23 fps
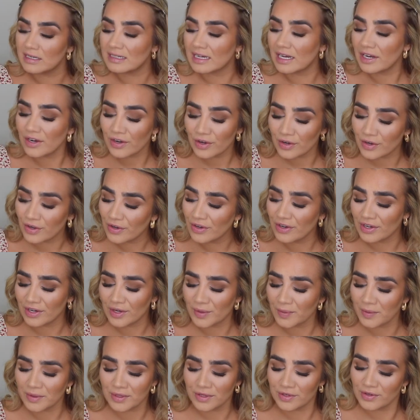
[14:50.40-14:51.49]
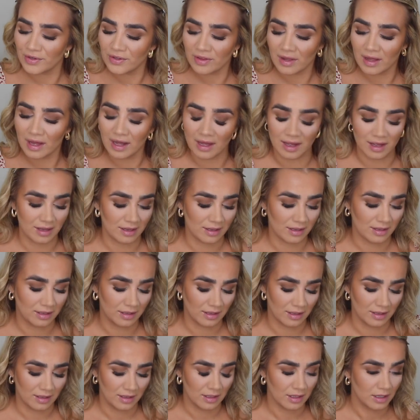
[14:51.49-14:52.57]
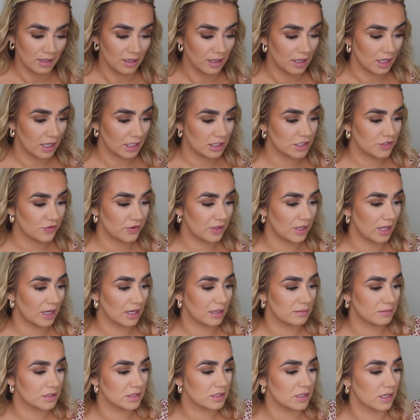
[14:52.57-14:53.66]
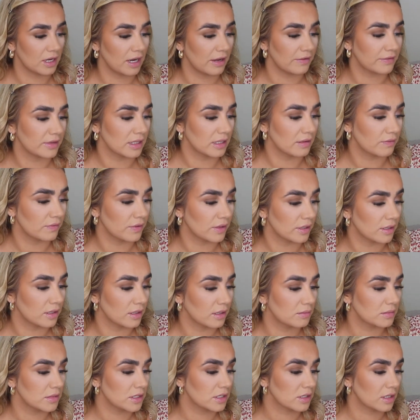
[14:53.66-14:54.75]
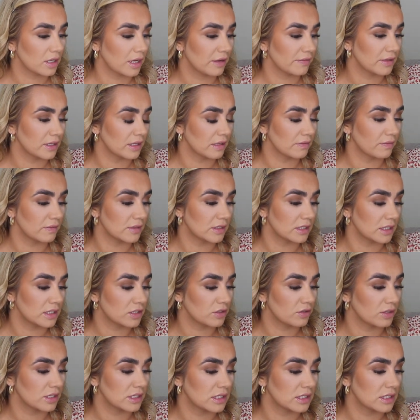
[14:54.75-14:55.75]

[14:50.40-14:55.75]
I don't know, I don't want to do that. I just feel like I'm just going to have to live with it. I'm just going to have to live with these